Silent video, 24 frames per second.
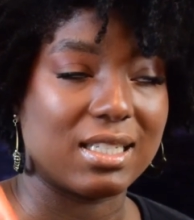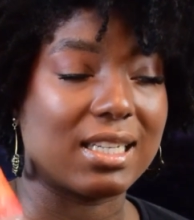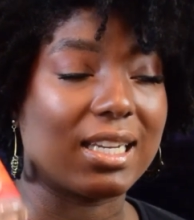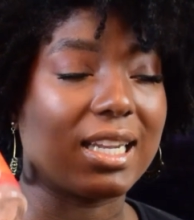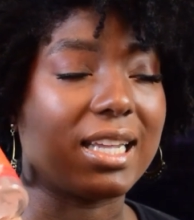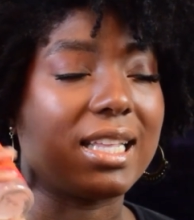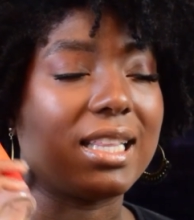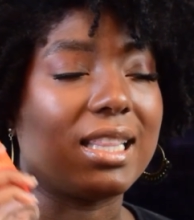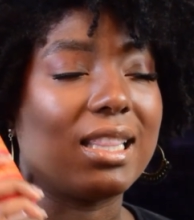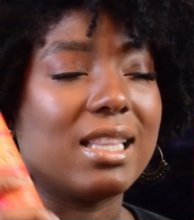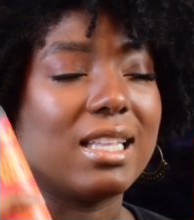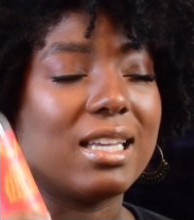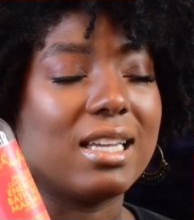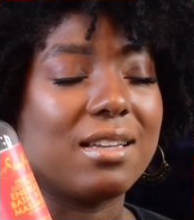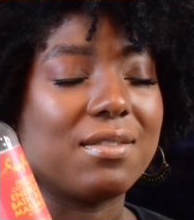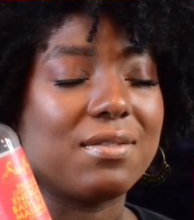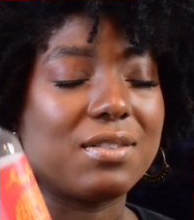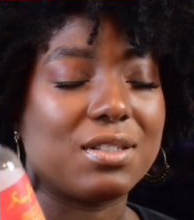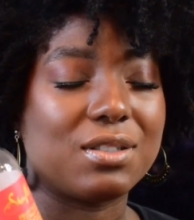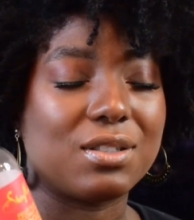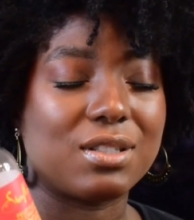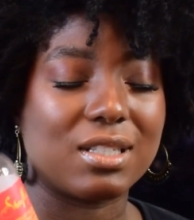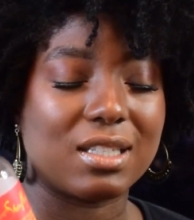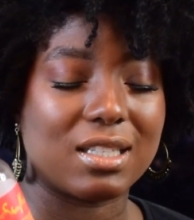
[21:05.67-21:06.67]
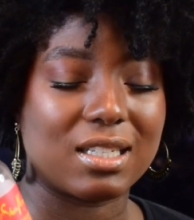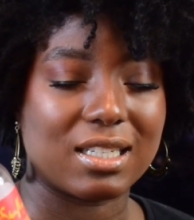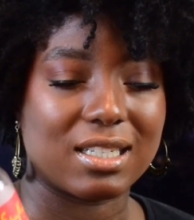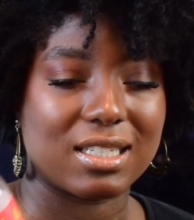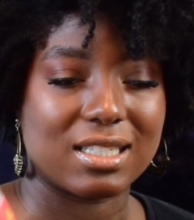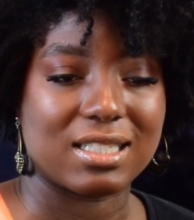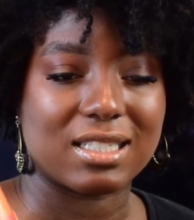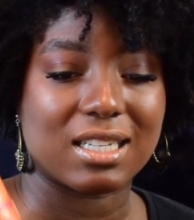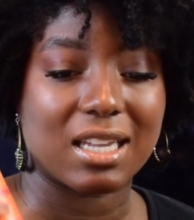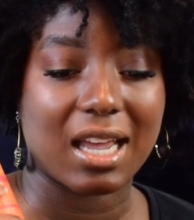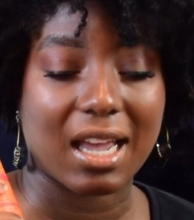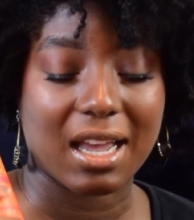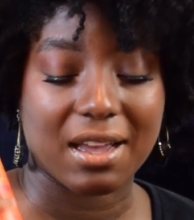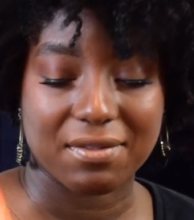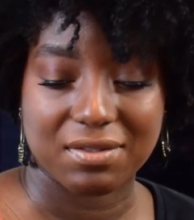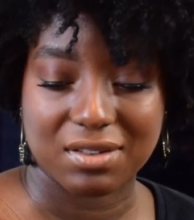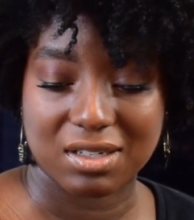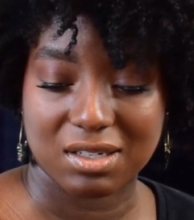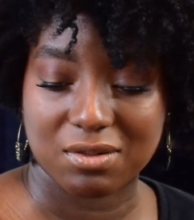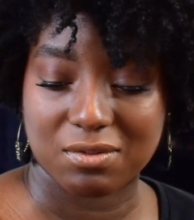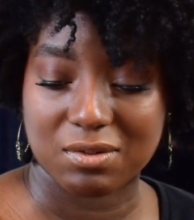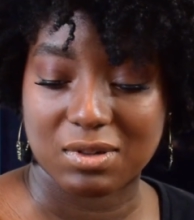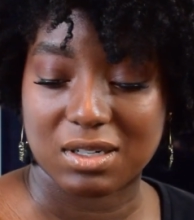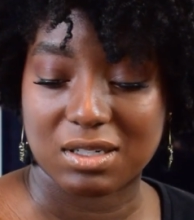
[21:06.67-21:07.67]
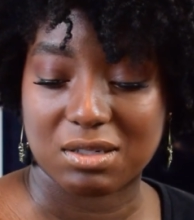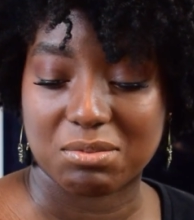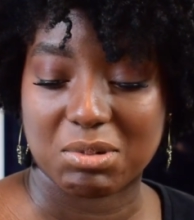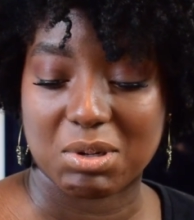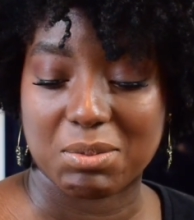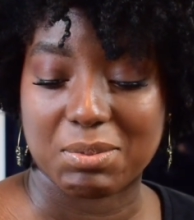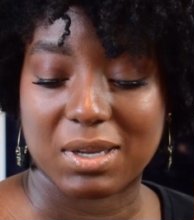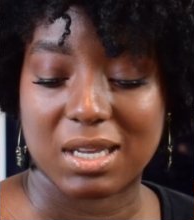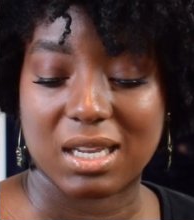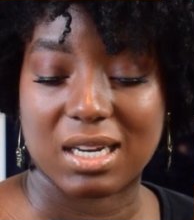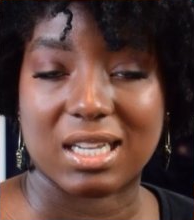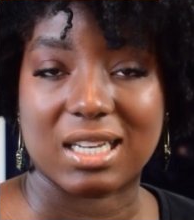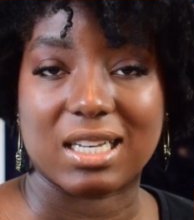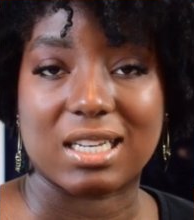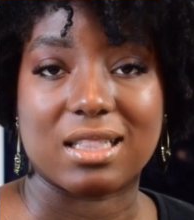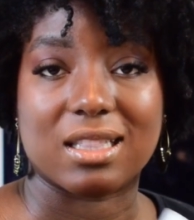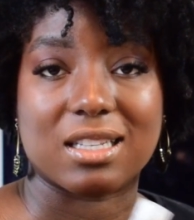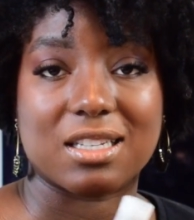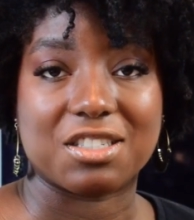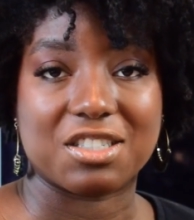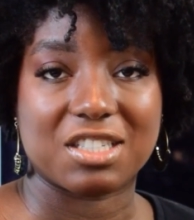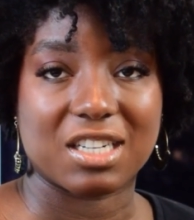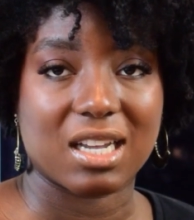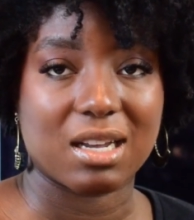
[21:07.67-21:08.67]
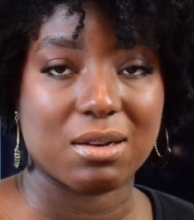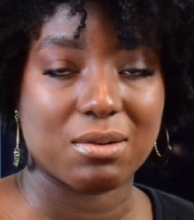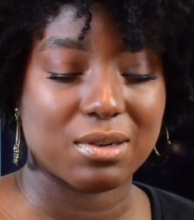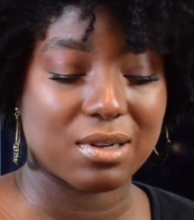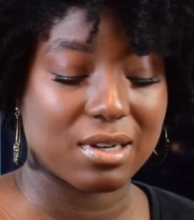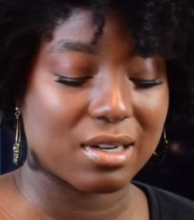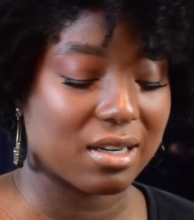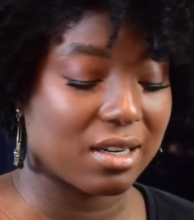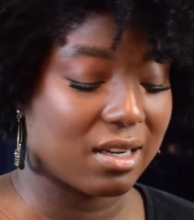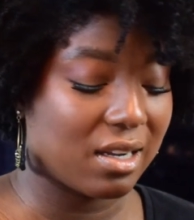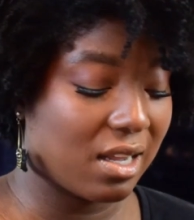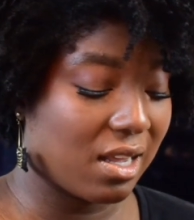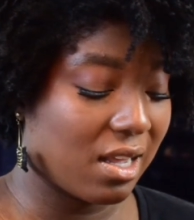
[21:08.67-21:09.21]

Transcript: and I love using this after I wash my body in the shower.